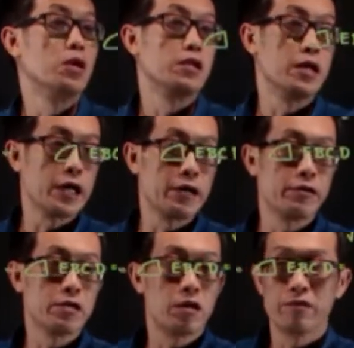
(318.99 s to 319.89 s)
the area
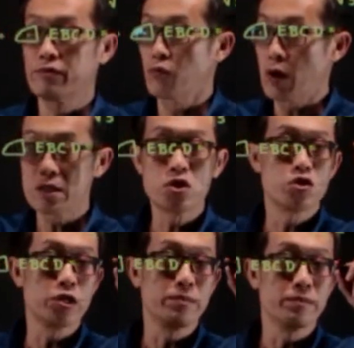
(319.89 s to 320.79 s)
of one
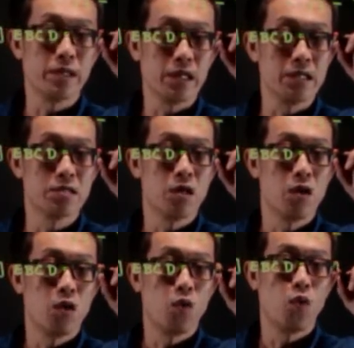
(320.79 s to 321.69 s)
strip is
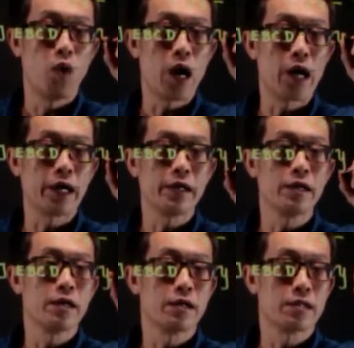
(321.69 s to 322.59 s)
y
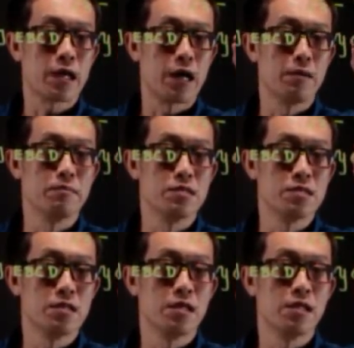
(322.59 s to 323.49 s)
times
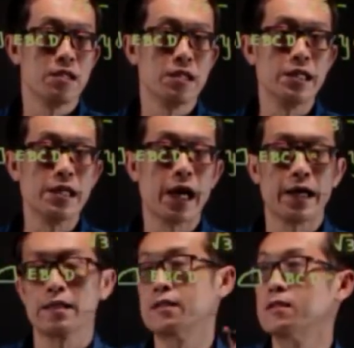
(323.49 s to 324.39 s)

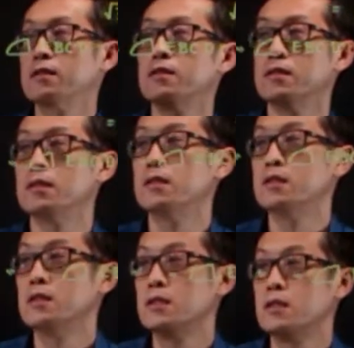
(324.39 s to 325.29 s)
dx.
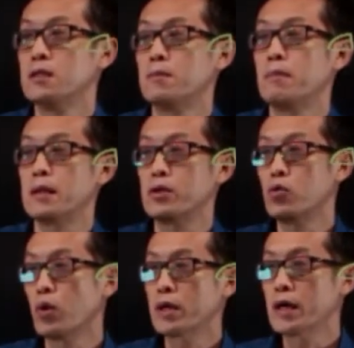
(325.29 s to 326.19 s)
But you
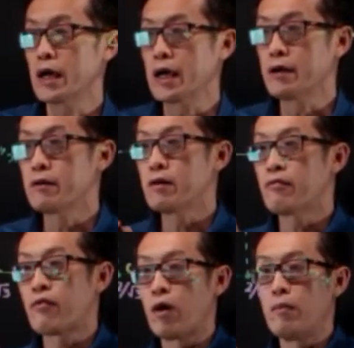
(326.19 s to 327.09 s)
want the area
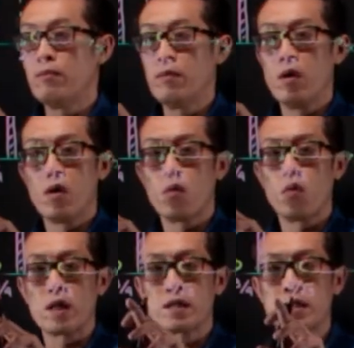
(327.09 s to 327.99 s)
from
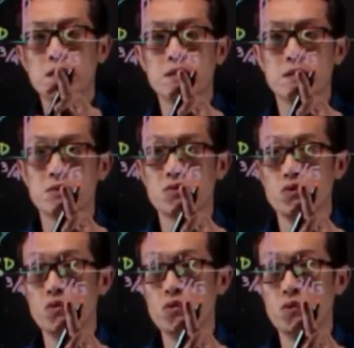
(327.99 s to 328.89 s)
1/3
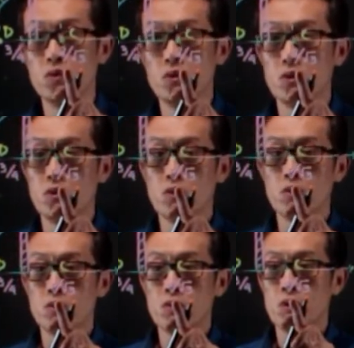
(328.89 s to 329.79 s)
to,
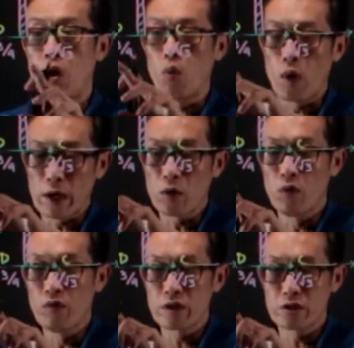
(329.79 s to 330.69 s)
or 1
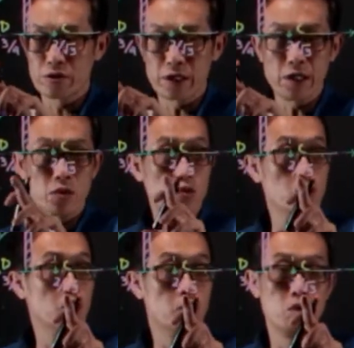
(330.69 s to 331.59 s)
over 3
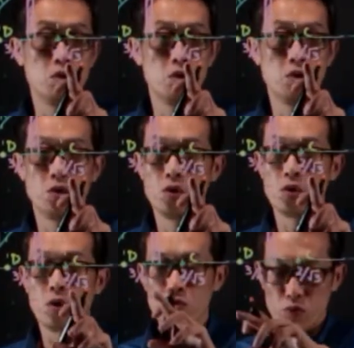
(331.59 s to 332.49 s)
to,
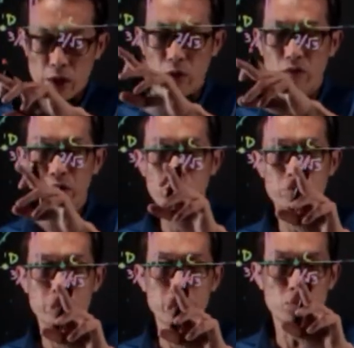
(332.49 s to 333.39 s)
or 1 over root
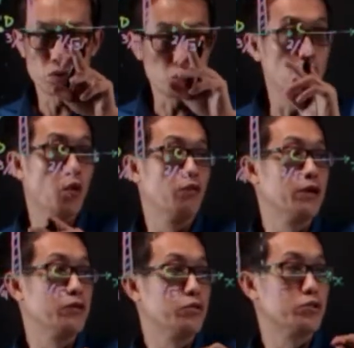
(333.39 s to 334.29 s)
3 to 2 over
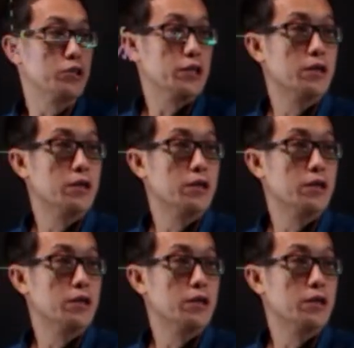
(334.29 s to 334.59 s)
root 3.